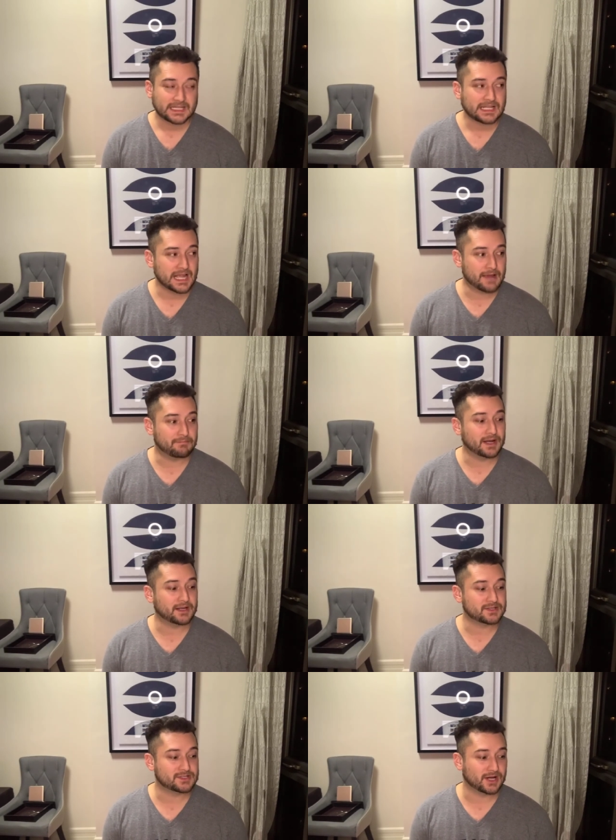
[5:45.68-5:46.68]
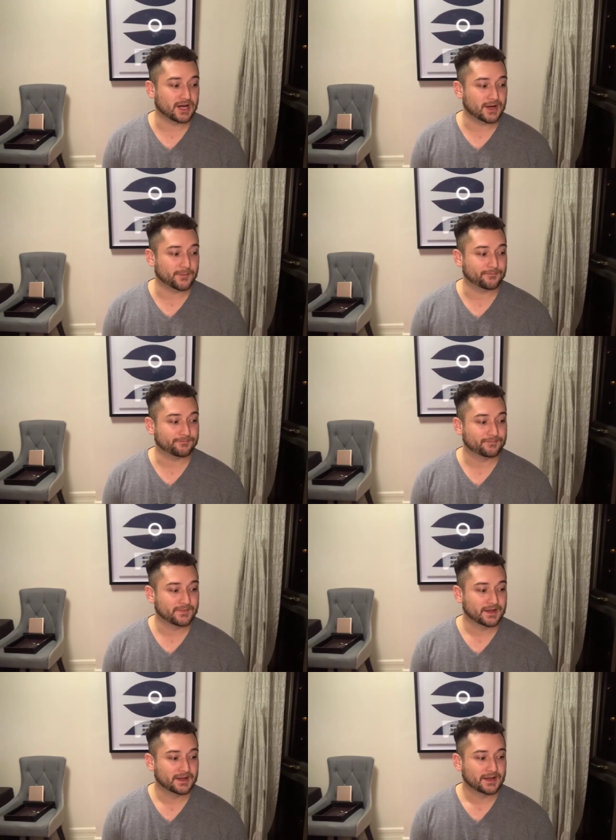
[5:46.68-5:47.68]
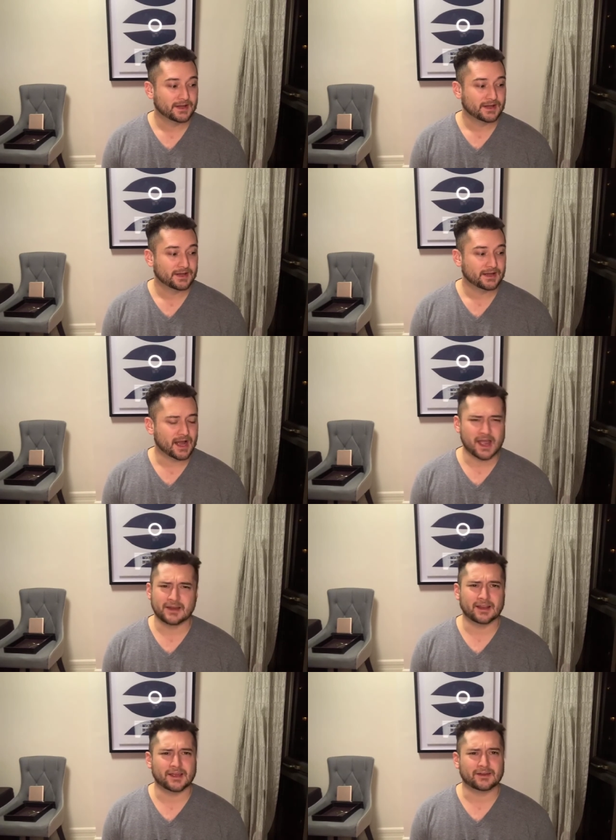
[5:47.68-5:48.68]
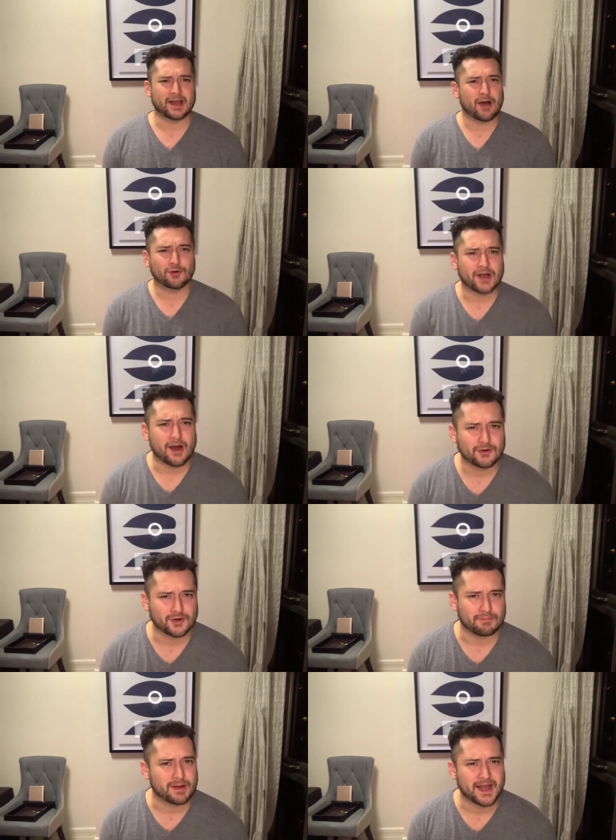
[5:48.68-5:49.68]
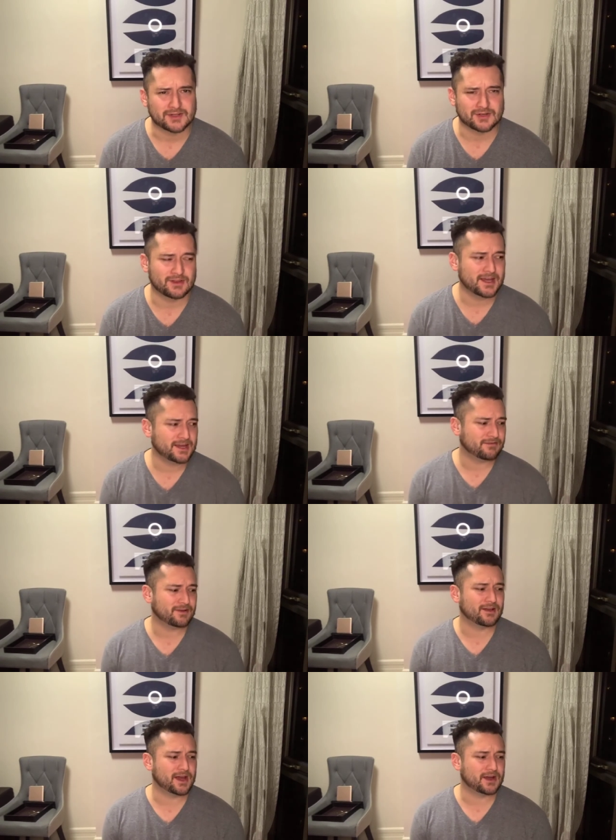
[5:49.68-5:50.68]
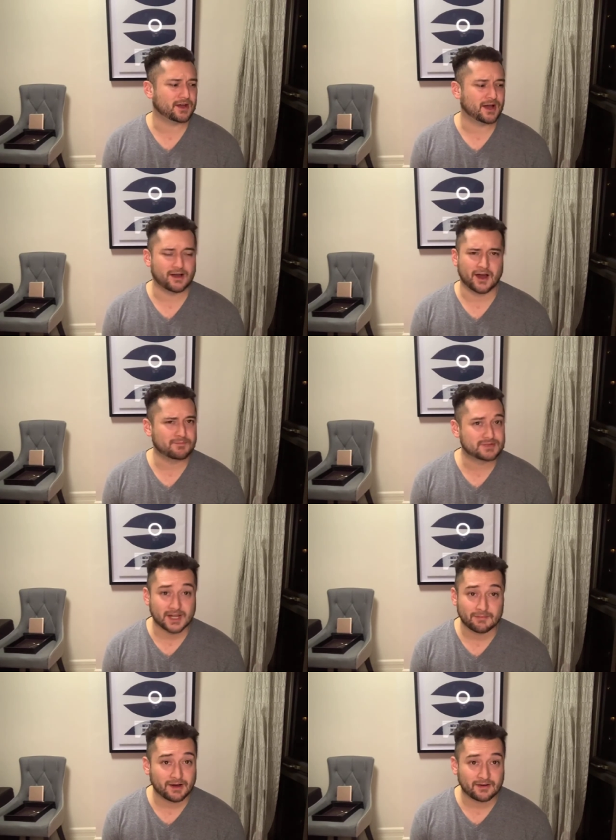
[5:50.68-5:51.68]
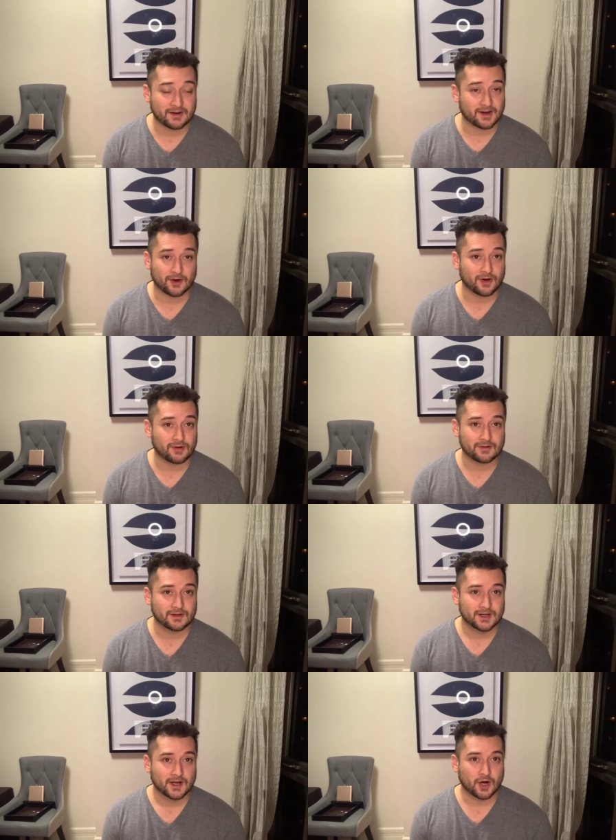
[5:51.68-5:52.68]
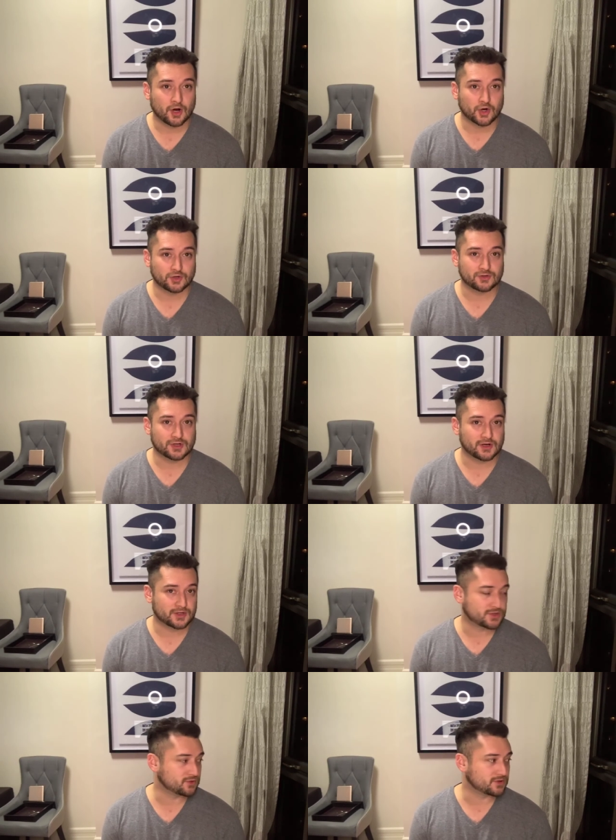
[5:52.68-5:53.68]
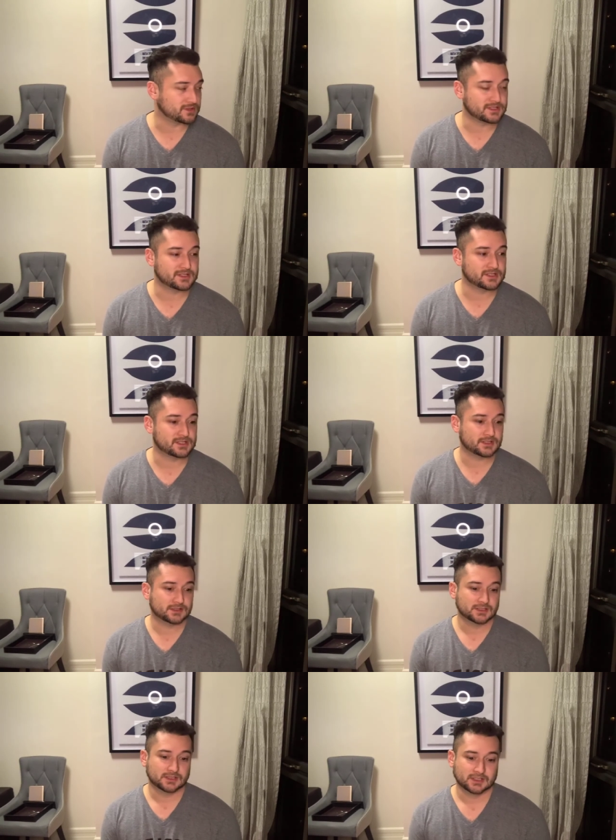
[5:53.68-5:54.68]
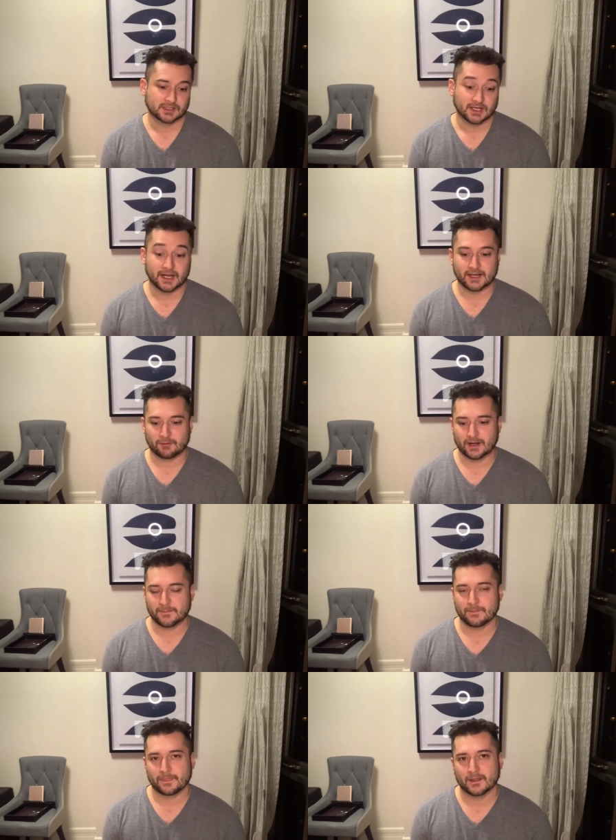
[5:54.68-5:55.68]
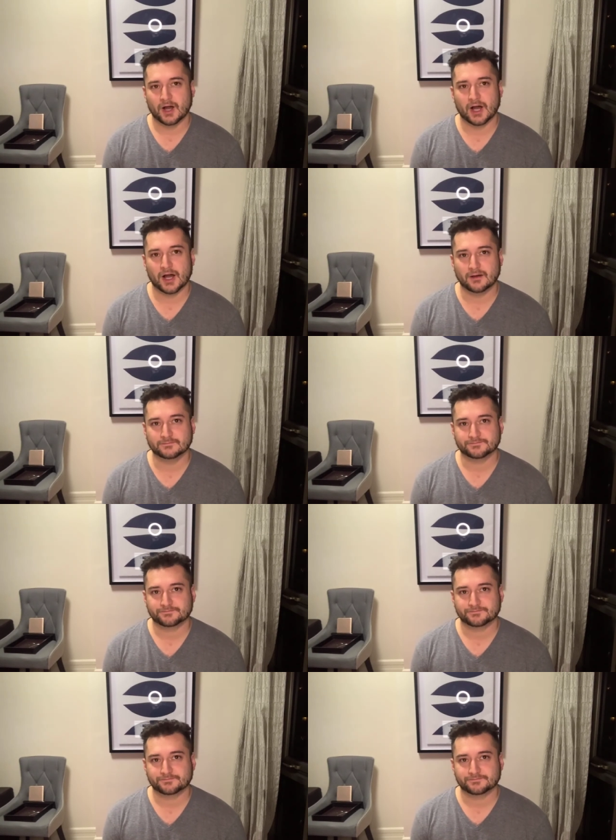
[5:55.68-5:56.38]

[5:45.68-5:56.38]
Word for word: I bet it's um and like how are how are your pets? Are they even like uh, upset about it at all? Are are your dogs social distancing? Anyway, um,